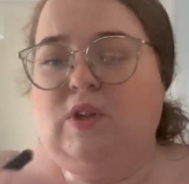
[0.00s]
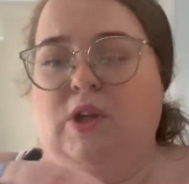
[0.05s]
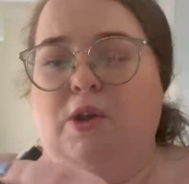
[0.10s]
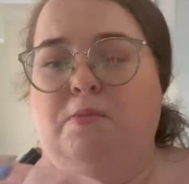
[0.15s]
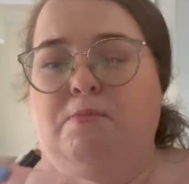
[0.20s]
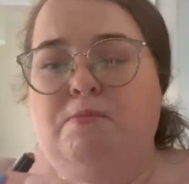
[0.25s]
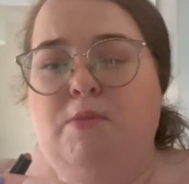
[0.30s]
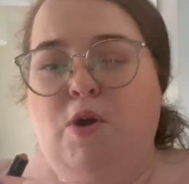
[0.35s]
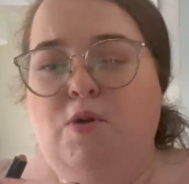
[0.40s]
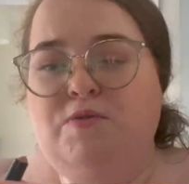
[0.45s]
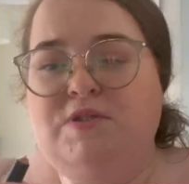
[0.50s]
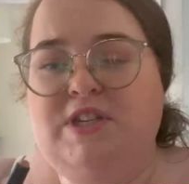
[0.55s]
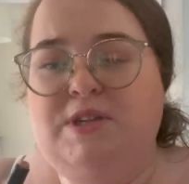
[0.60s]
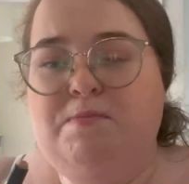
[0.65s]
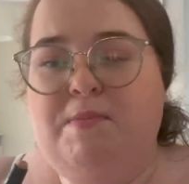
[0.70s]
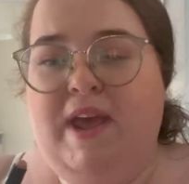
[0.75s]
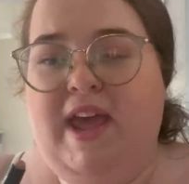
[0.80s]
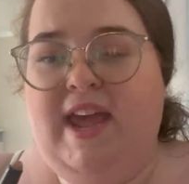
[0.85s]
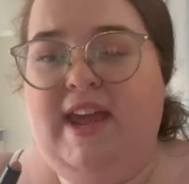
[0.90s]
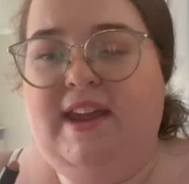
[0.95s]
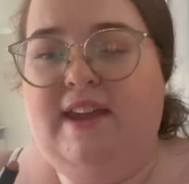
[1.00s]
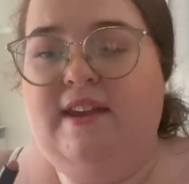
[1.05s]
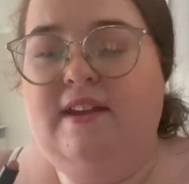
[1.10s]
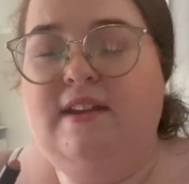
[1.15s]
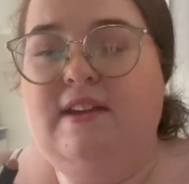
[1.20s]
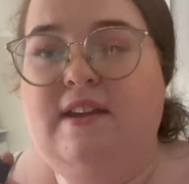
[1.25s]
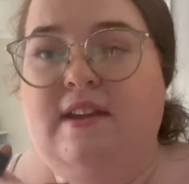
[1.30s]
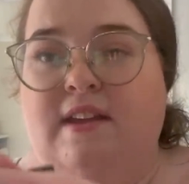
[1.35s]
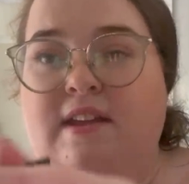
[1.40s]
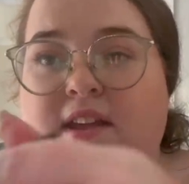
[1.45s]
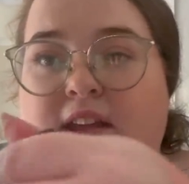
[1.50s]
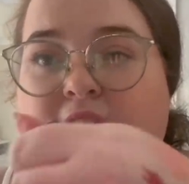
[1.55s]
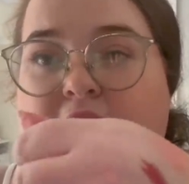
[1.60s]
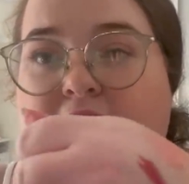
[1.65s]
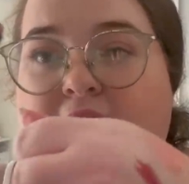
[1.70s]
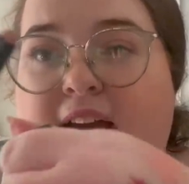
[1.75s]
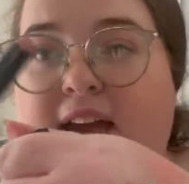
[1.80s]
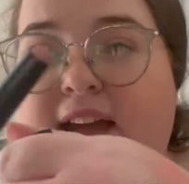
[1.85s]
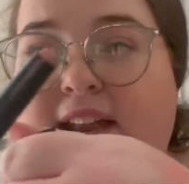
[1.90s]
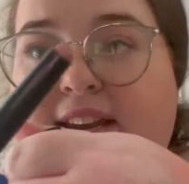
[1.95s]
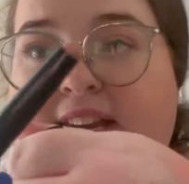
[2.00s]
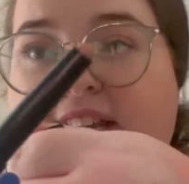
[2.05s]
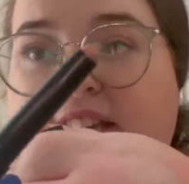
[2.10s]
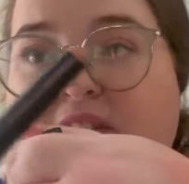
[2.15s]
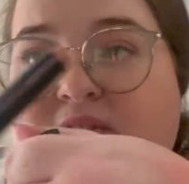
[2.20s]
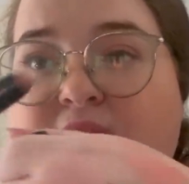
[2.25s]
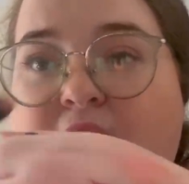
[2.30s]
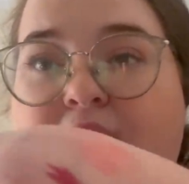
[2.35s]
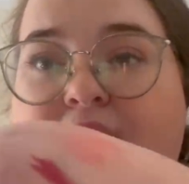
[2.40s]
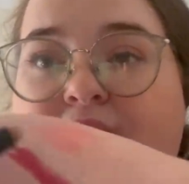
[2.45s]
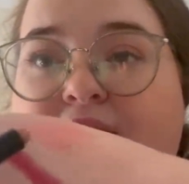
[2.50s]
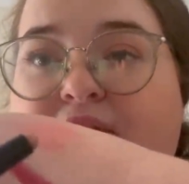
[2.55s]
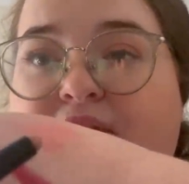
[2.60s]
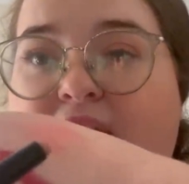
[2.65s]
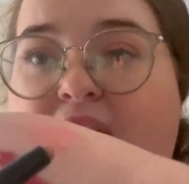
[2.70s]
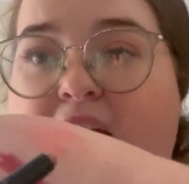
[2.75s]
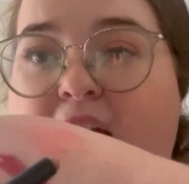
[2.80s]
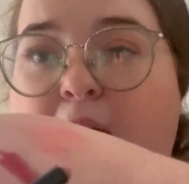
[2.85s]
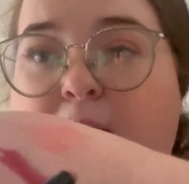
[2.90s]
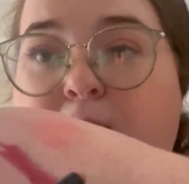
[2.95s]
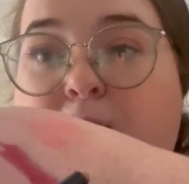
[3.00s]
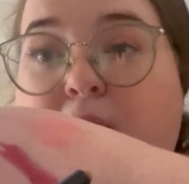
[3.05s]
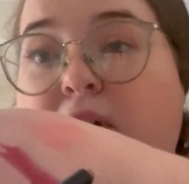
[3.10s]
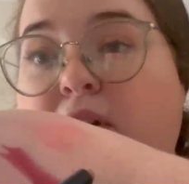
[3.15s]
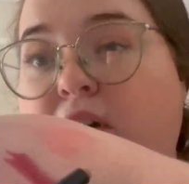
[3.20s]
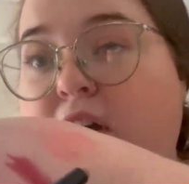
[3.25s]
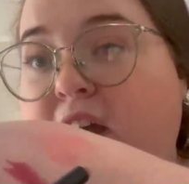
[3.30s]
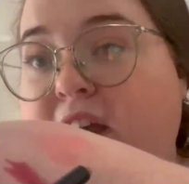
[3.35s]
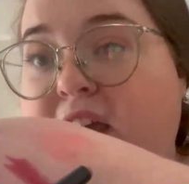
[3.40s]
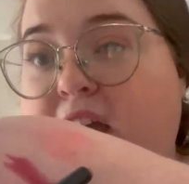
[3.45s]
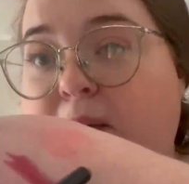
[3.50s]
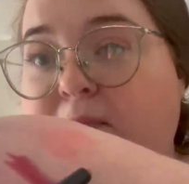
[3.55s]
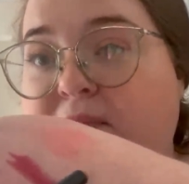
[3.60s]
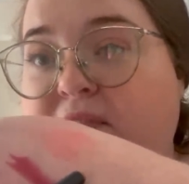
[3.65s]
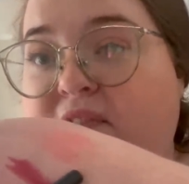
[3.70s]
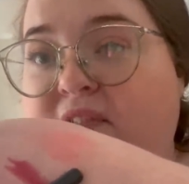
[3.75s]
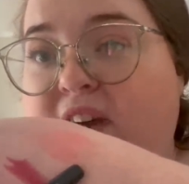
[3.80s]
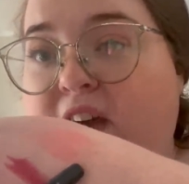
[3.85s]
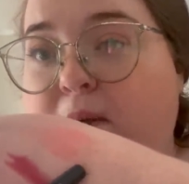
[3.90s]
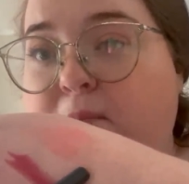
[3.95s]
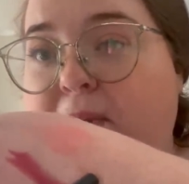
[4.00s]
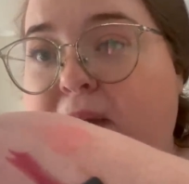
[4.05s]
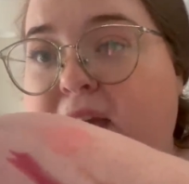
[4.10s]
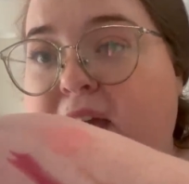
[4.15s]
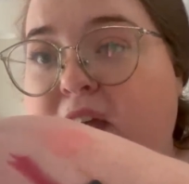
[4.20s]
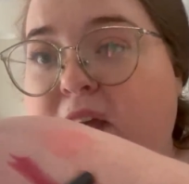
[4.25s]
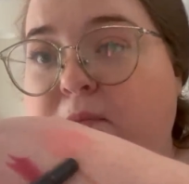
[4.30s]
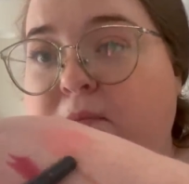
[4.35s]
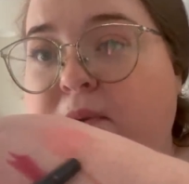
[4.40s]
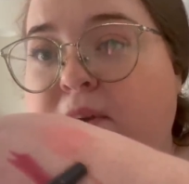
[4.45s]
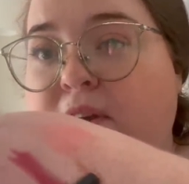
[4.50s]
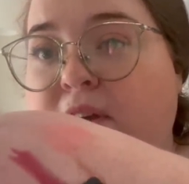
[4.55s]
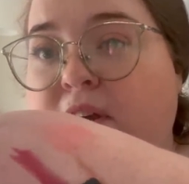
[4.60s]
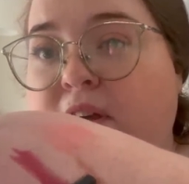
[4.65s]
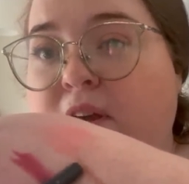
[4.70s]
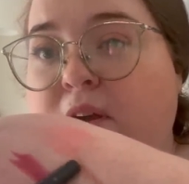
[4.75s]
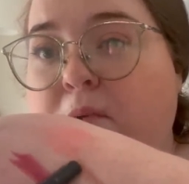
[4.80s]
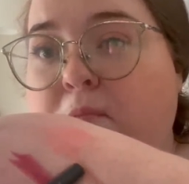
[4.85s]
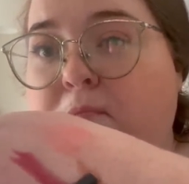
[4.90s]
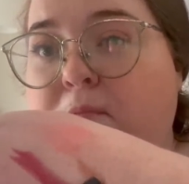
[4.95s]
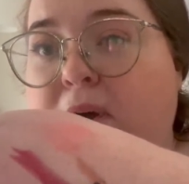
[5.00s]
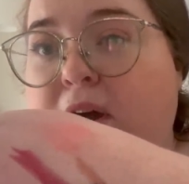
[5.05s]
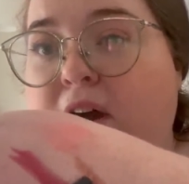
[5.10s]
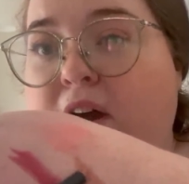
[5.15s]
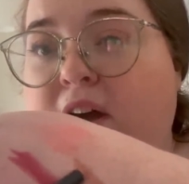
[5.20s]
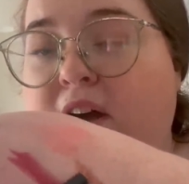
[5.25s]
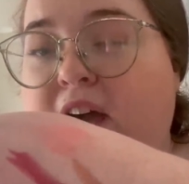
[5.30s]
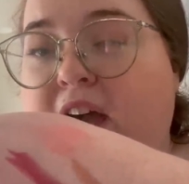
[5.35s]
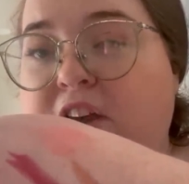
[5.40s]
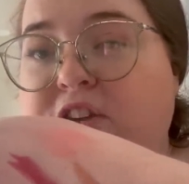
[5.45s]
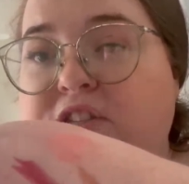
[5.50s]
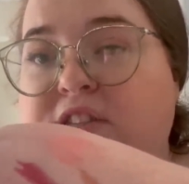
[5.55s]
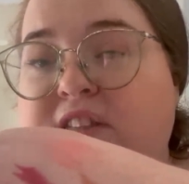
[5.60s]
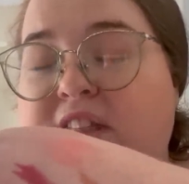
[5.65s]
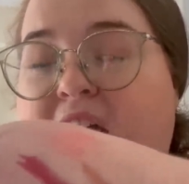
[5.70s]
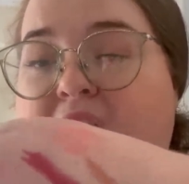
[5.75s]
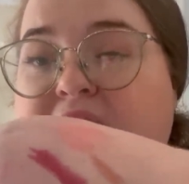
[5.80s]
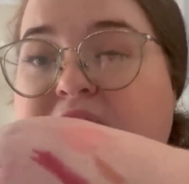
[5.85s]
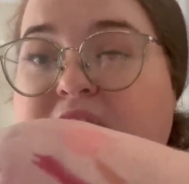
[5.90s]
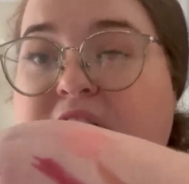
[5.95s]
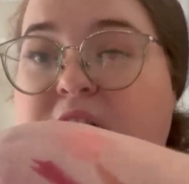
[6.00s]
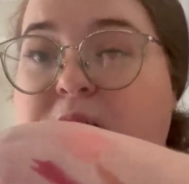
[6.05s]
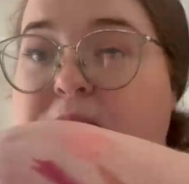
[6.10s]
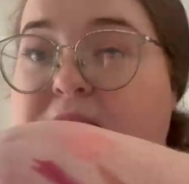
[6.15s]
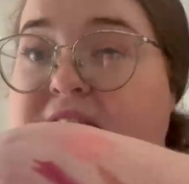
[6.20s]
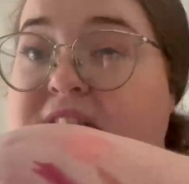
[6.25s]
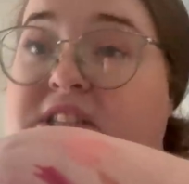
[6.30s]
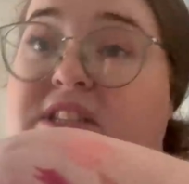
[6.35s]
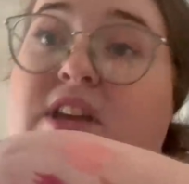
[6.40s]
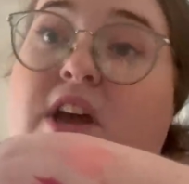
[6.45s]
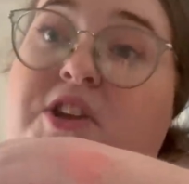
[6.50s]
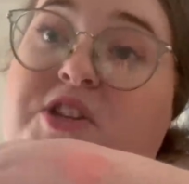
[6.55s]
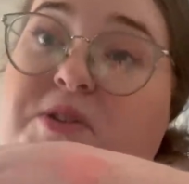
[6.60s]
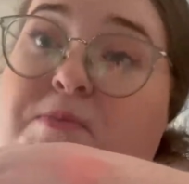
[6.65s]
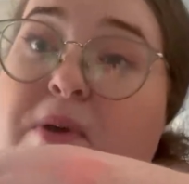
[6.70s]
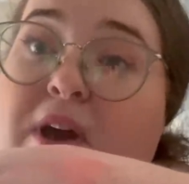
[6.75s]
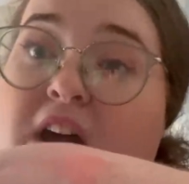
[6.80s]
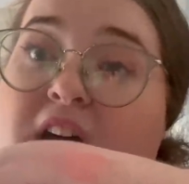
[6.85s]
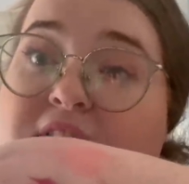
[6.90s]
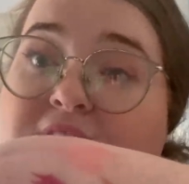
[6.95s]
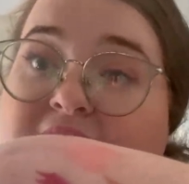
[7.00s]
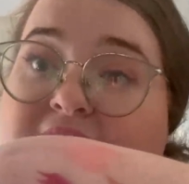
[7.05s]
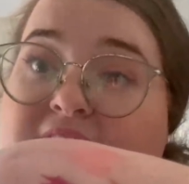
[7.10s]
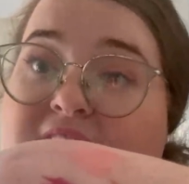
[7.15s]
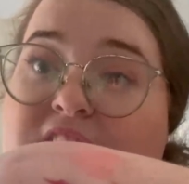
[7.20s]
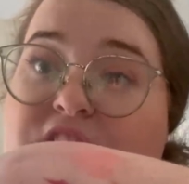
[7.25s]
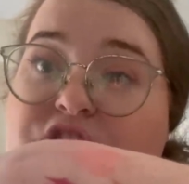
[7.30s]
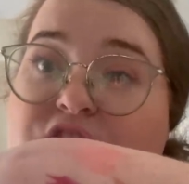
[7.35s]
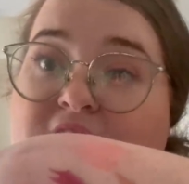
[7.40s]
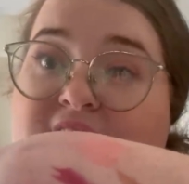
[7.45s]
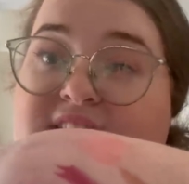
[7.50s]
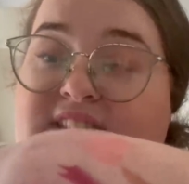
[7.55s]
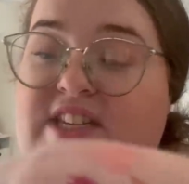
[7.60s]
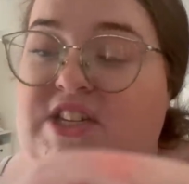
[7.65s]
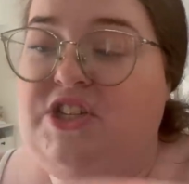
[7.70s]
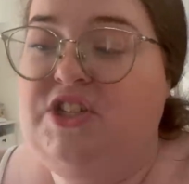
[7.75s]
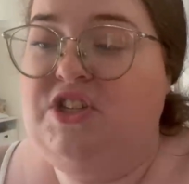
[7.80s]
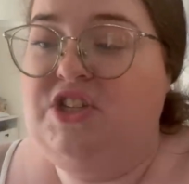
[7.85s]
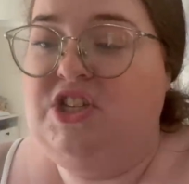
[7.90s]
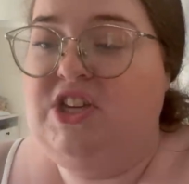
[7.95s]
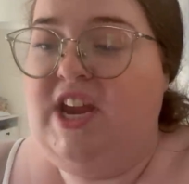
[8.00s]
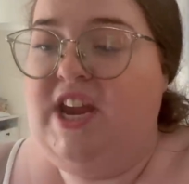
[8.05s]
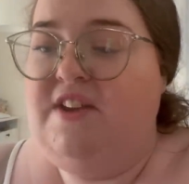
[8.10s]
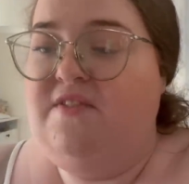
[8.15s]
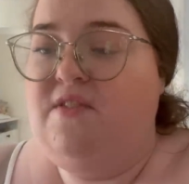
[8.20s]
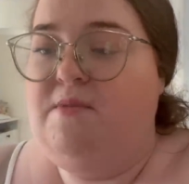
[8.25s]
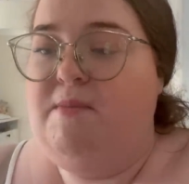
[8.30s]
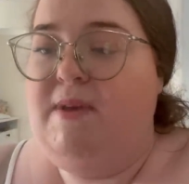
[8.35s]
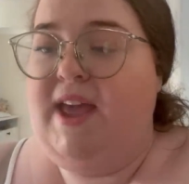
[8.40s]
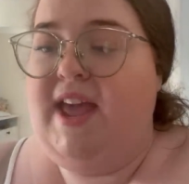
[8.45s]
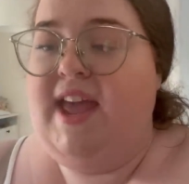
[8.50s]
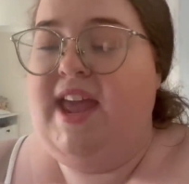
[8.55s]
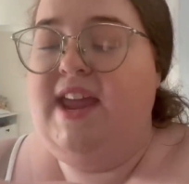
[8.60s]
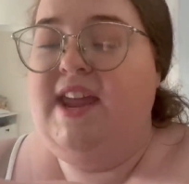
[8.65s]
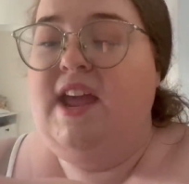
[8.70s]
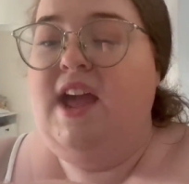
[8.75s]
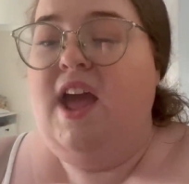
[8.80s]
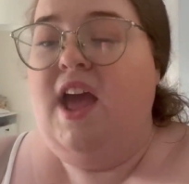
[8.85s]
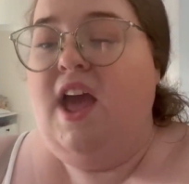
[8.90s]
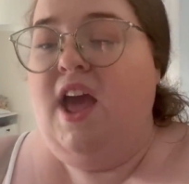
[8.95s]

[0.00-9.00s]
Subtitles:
Malted Pink and it is very fair, but I am a fair babe. But that's going to be such a perfect little transition shade for me.